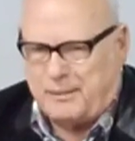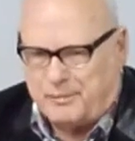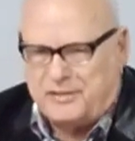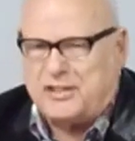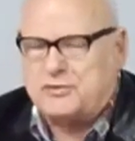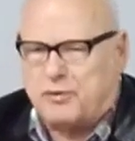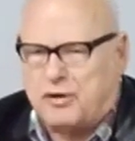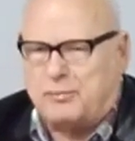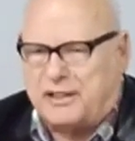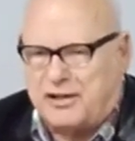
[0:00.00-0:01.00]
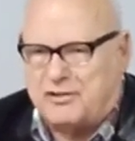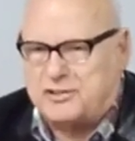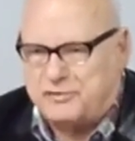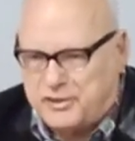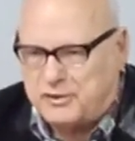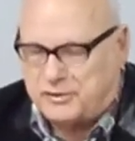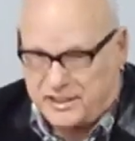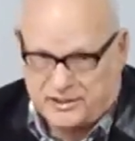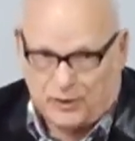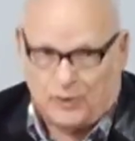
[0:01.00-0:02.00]
in this world because of you. And I
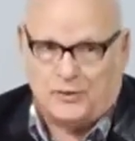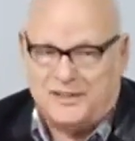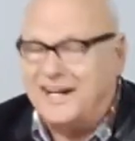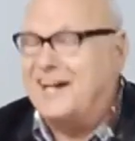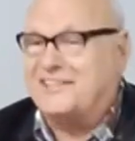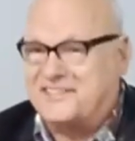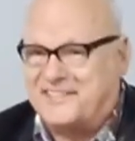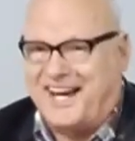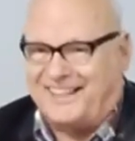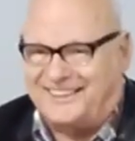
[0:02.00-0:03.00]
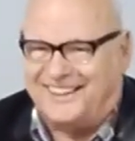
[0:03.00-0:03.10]
said, Oh, how's that?